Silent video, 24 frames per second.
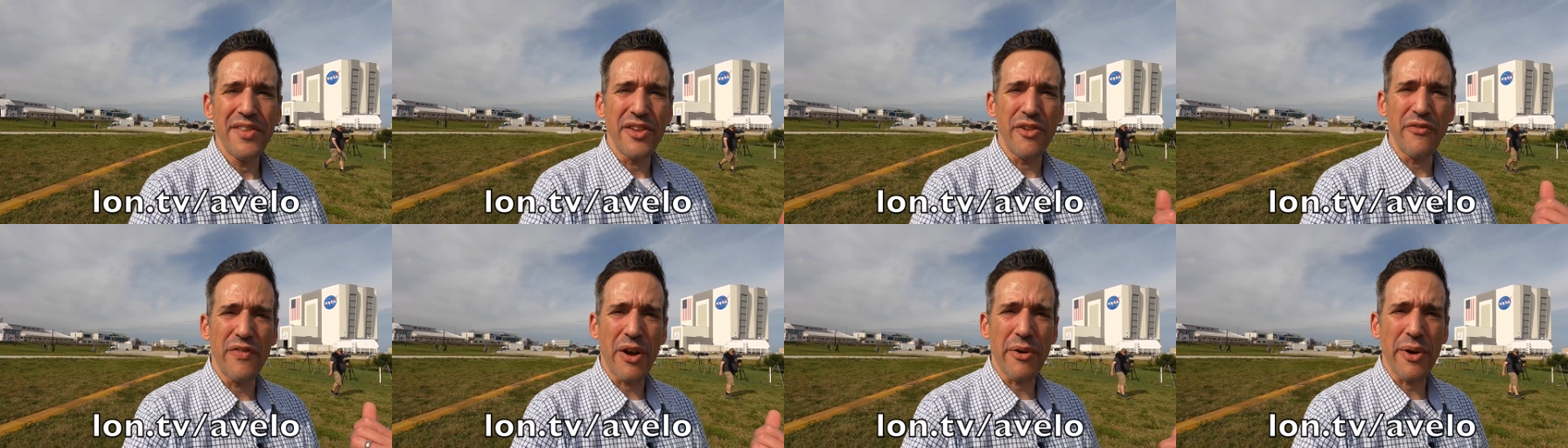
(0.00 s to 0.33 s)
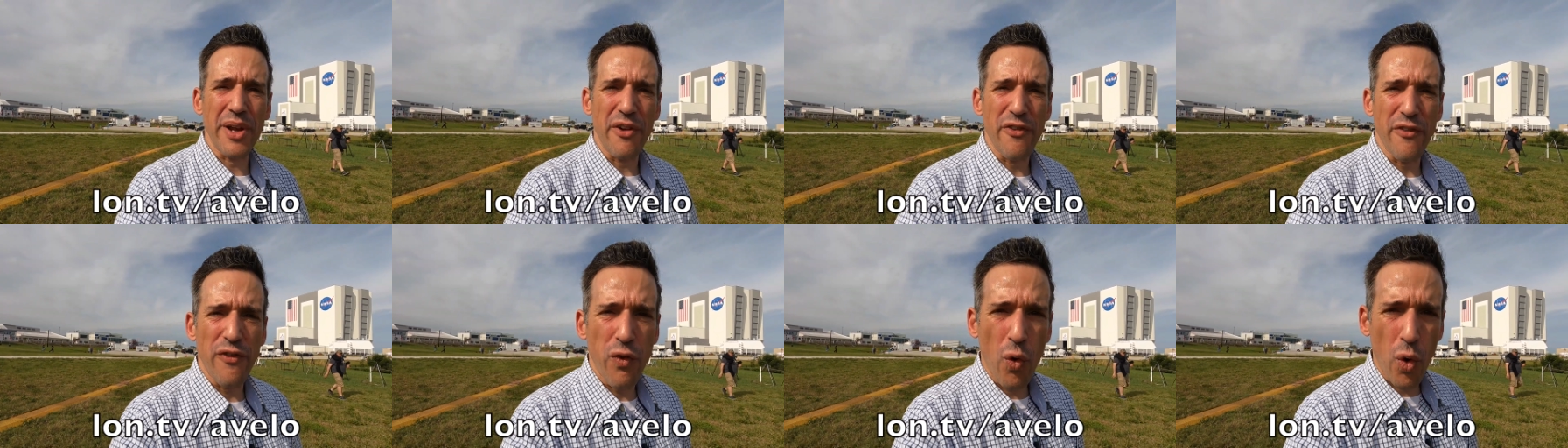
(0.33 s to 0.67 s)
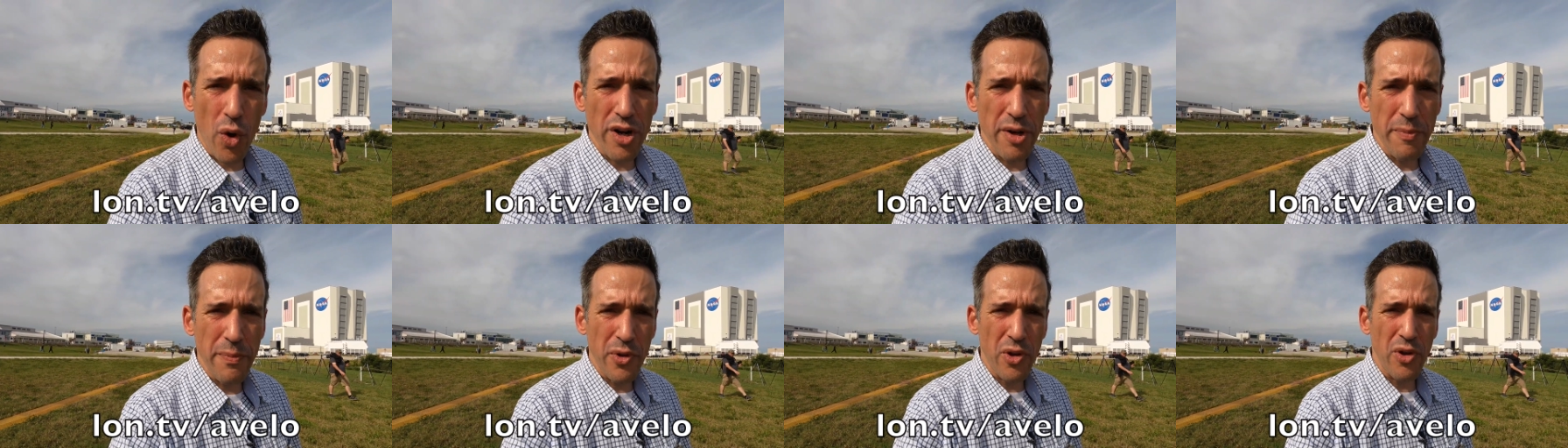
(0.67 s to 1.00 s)
They're very
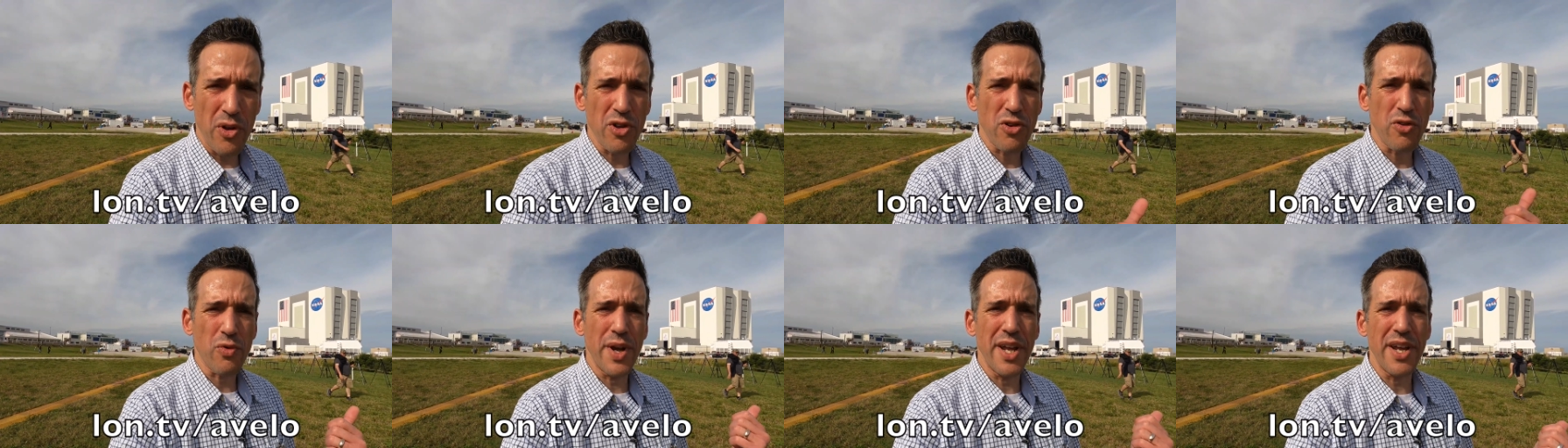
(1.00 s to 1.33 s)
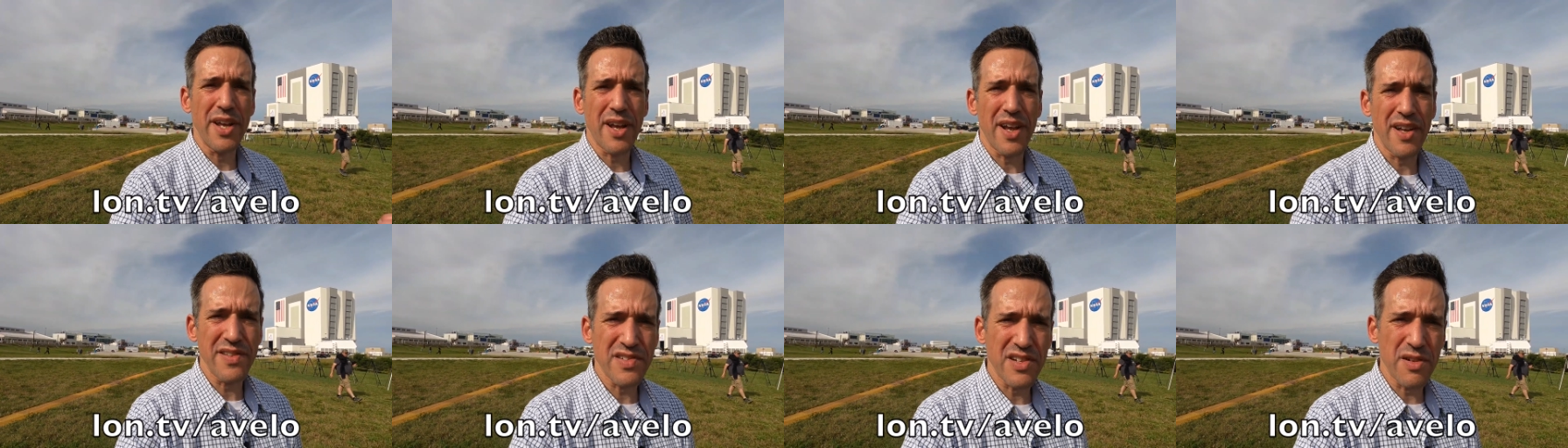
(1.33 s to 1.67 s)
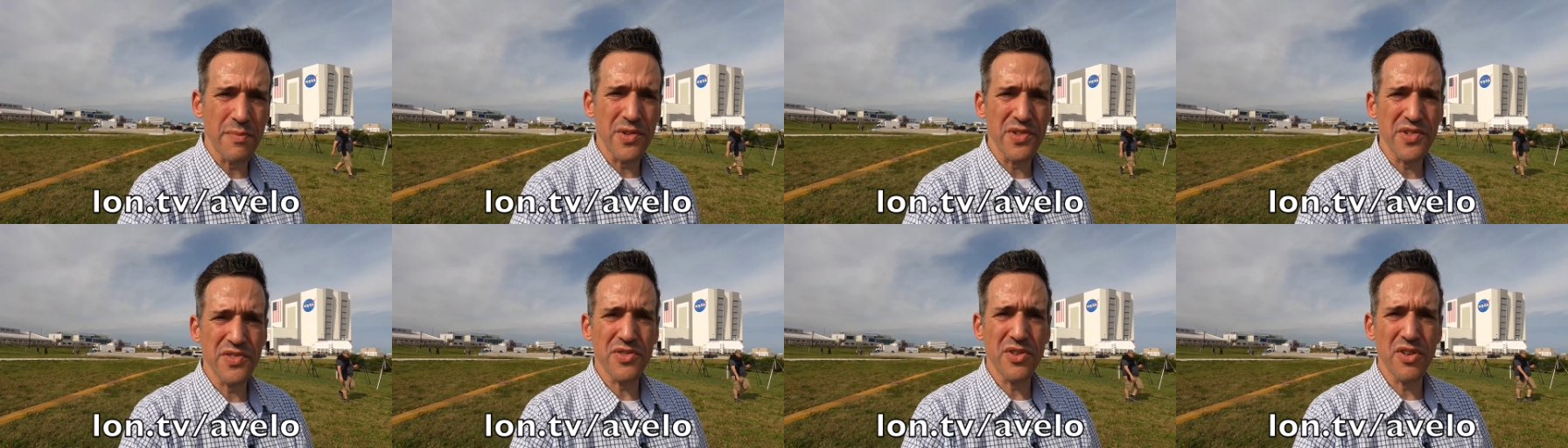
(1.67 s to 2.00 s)
affordable, great
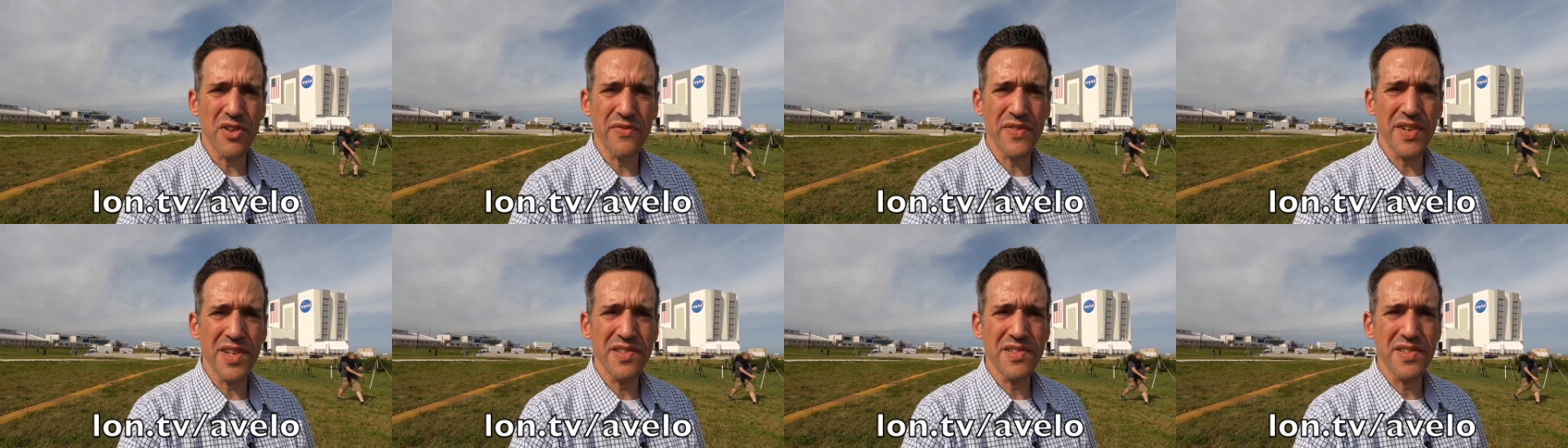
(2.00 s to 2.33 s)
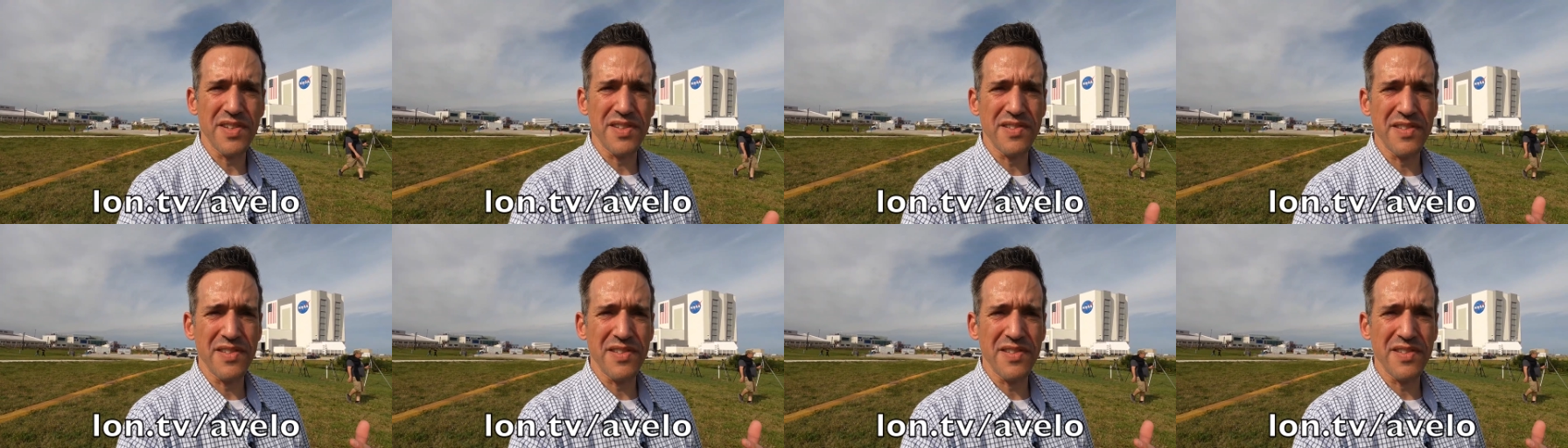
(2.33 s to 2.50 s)
customer service.